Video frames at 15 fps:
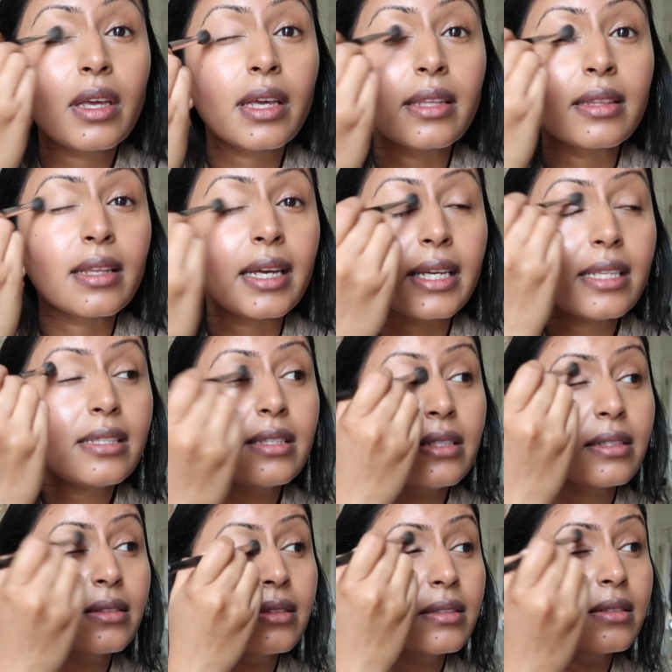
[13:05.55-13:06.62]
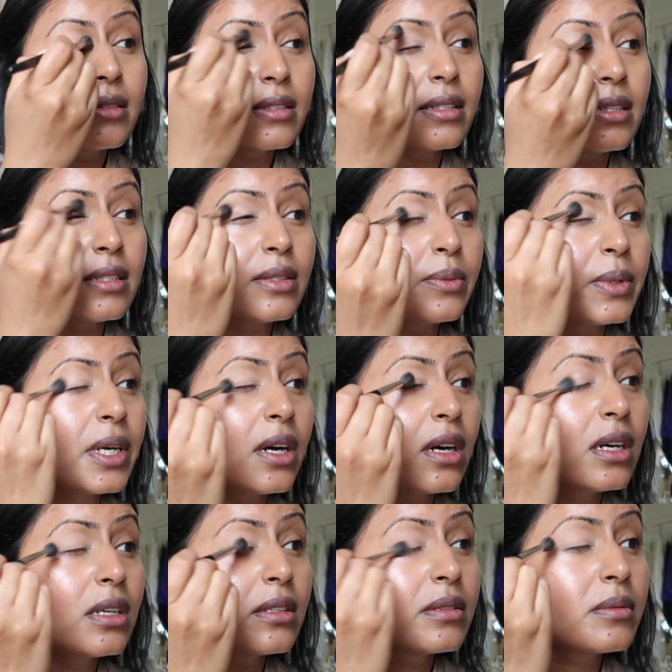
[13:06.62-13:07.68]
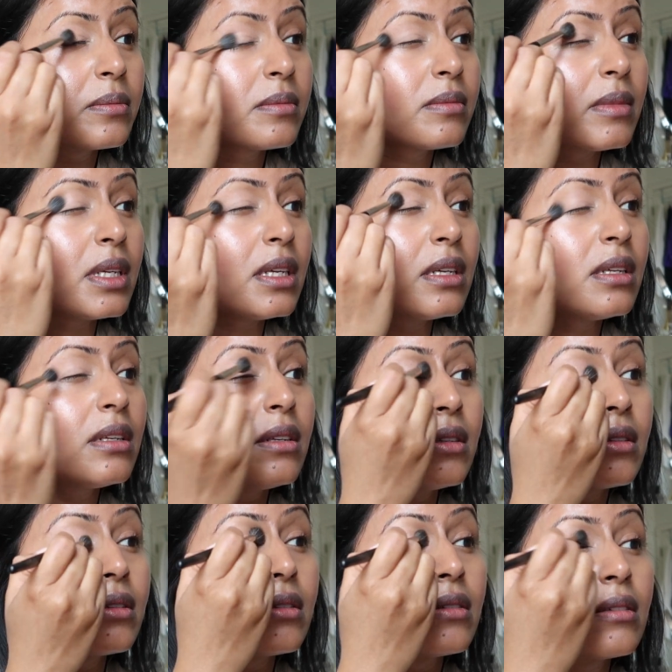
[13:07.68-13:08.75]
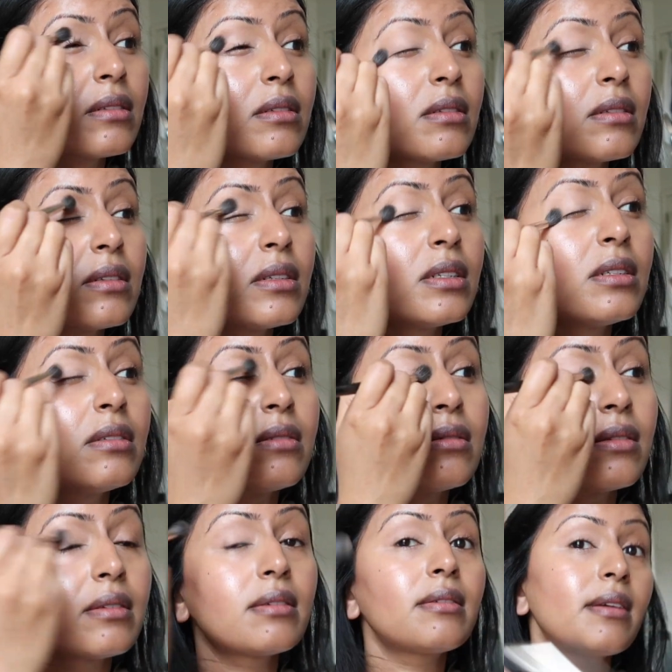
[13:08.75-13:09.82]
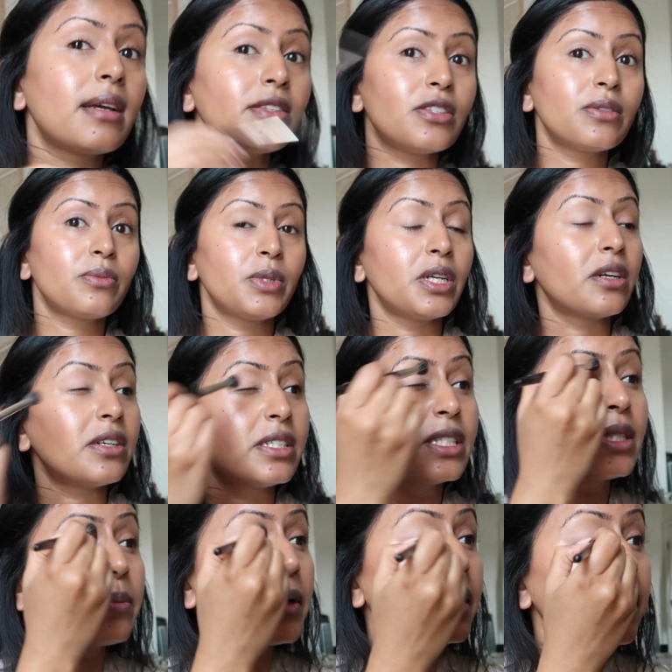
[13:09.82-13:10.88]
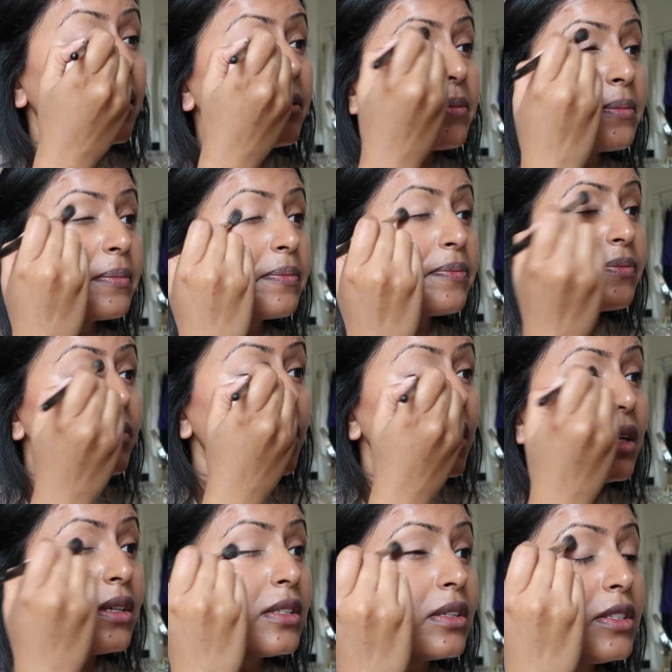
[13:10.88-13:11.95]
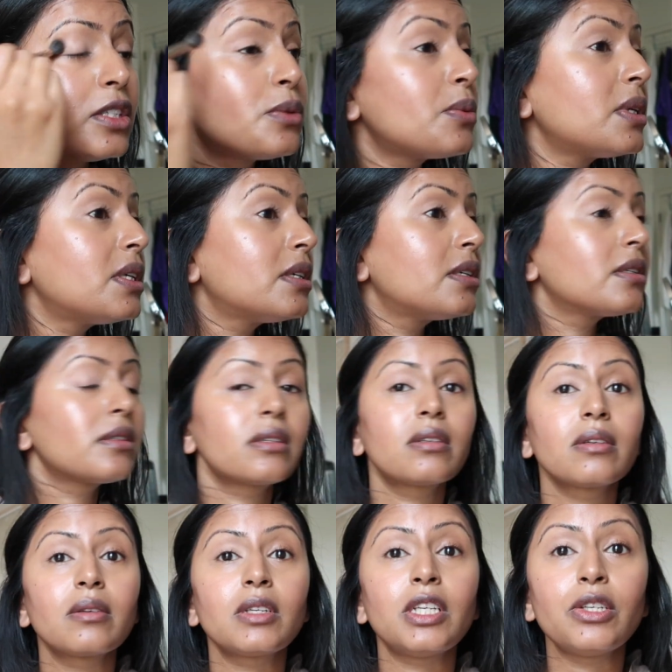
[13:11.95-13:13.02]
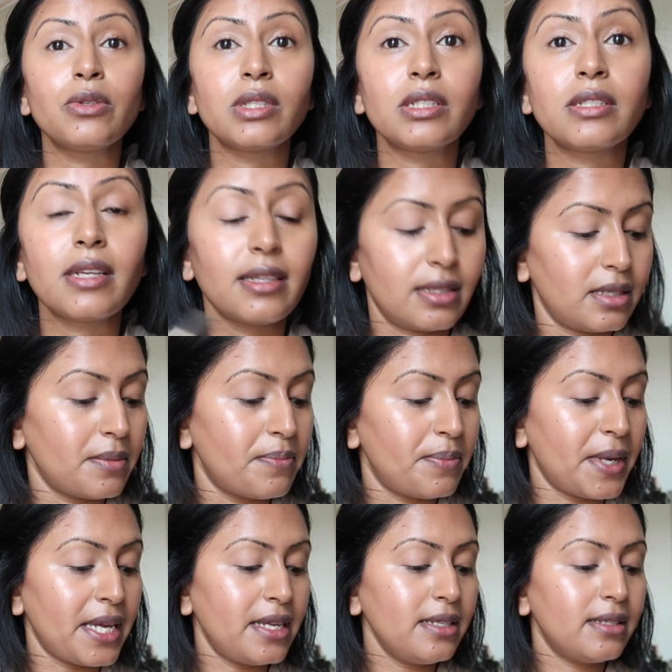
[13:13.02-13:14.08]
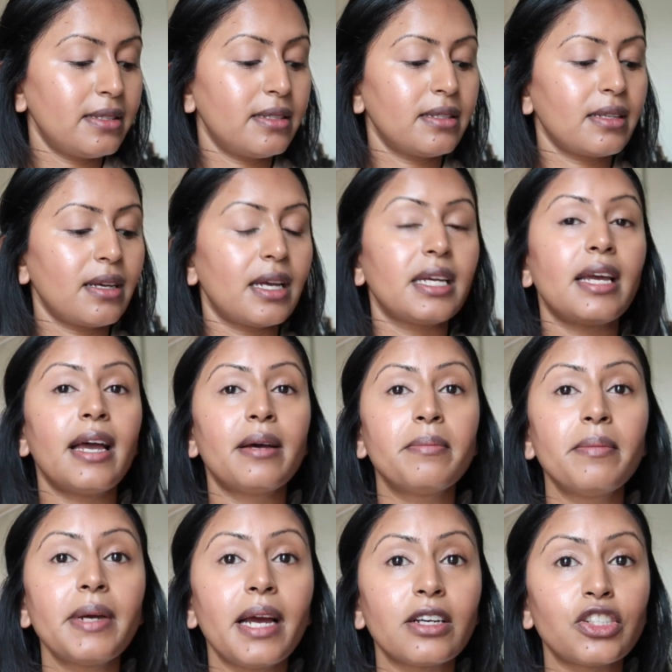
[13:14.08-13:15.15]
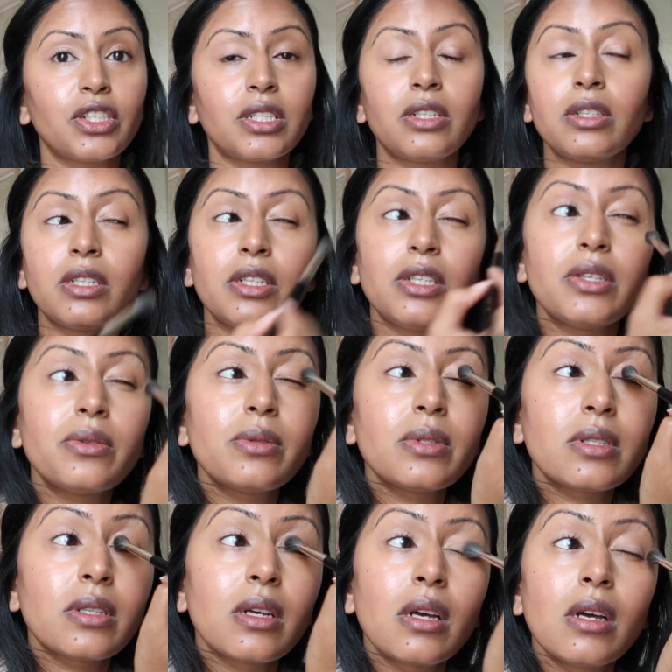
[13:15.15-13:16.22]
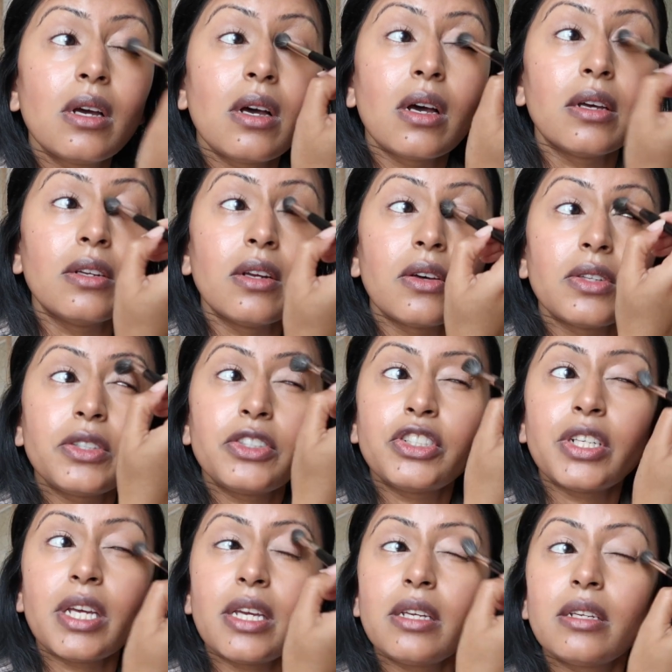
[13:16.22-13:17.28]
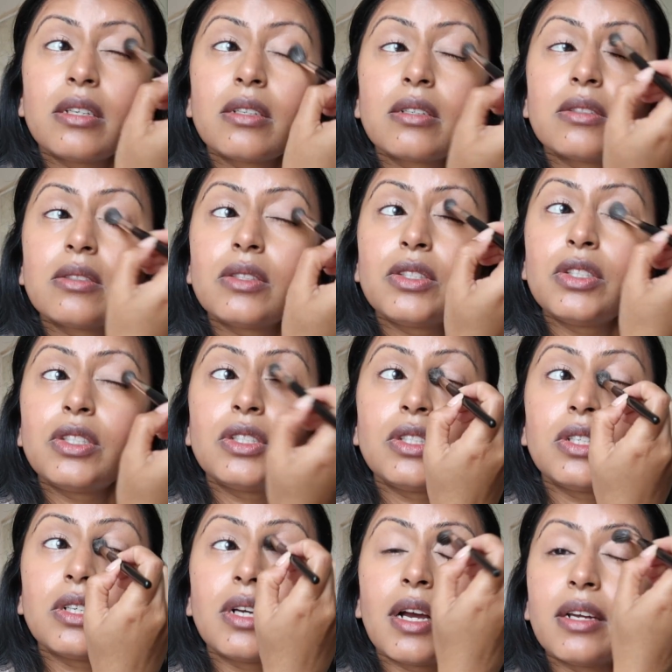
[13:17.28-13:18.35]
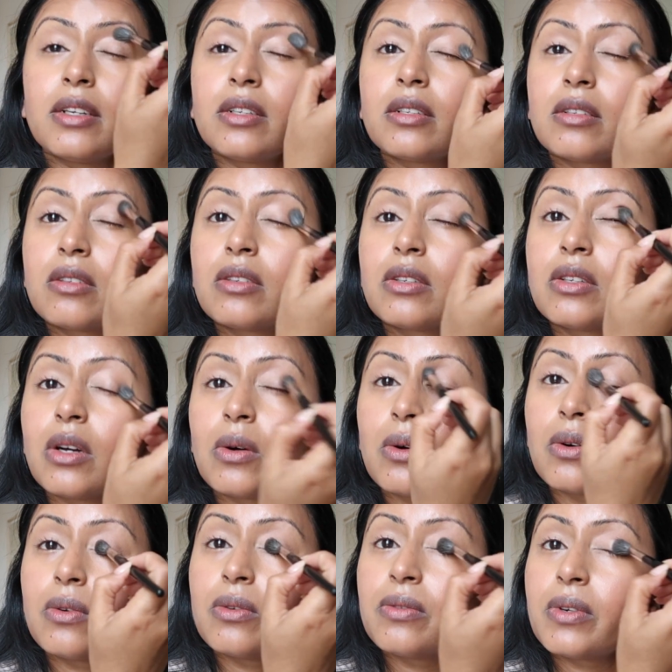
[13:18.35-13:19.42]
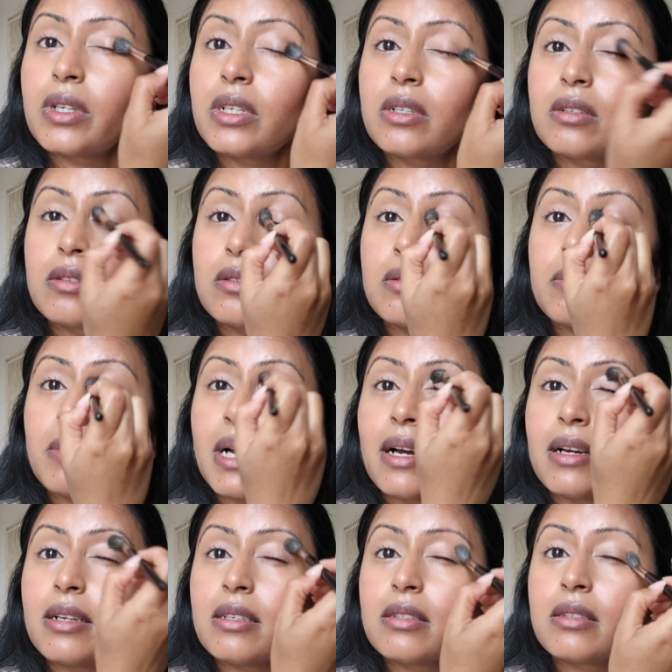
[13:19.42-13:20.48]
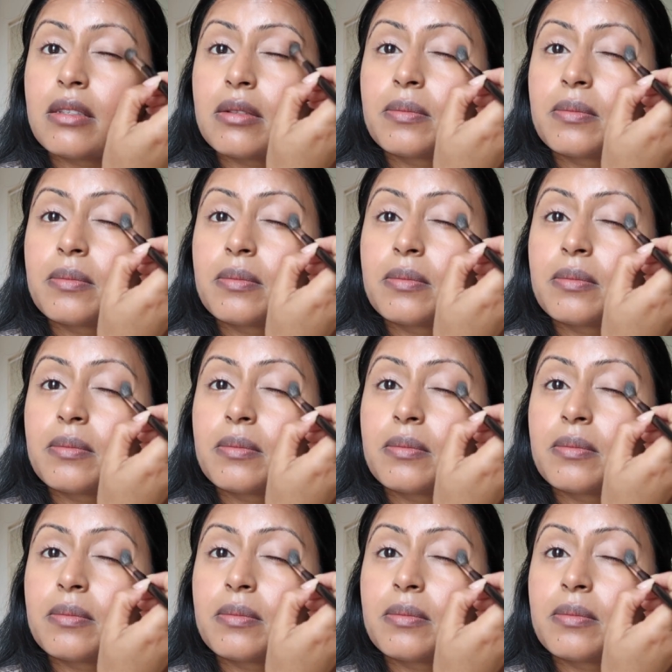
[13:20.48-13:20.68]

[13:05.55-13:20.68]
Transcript: and light since we are in, and we are in spring now. So I just wanna use this as the base. I am actually gonna use another shade to kind of go over my eyes.